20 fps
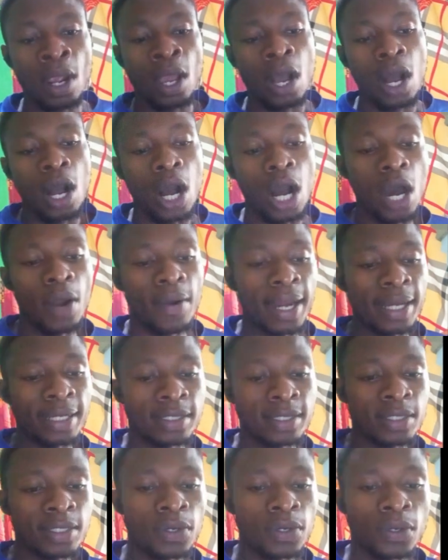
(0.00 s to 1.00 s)
All right.
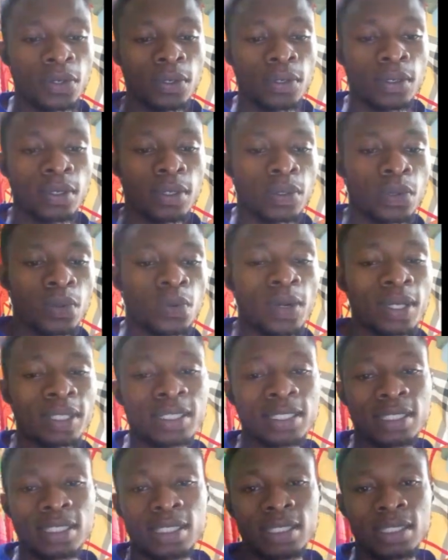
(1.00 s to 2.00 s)
So what
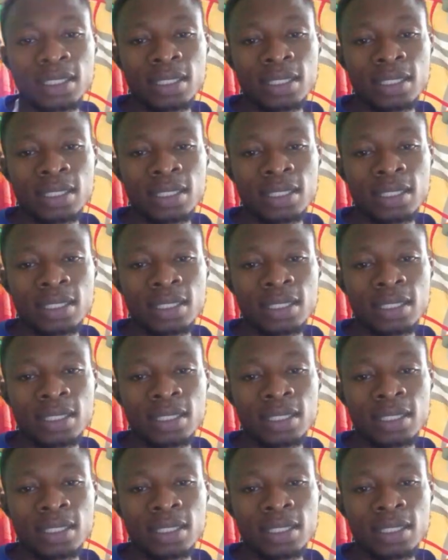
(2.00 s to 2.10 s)
is